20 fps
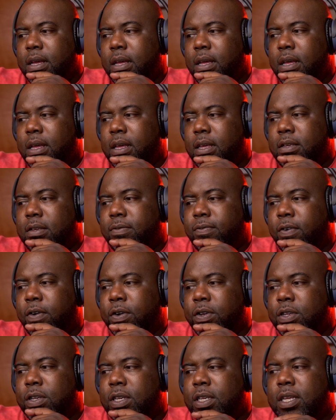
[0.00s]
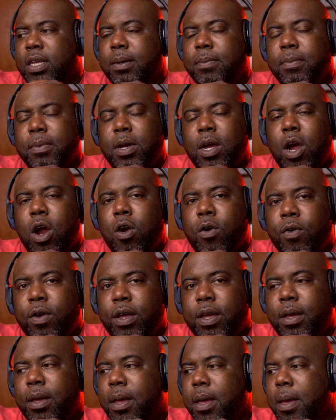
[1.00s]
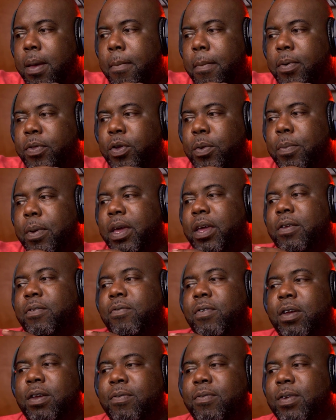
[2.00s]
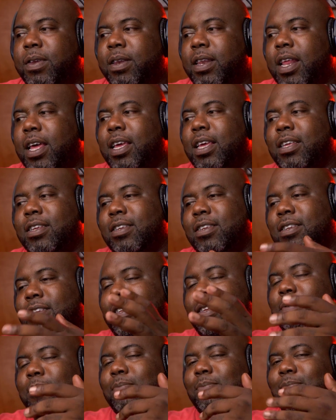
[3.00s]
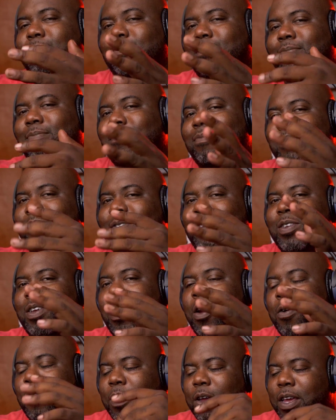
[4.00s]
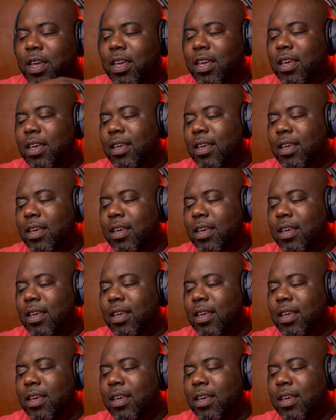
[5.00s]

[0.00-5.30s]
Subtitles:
He's referring to Tim Curry, but they're making fun of it like as Tim Scurry.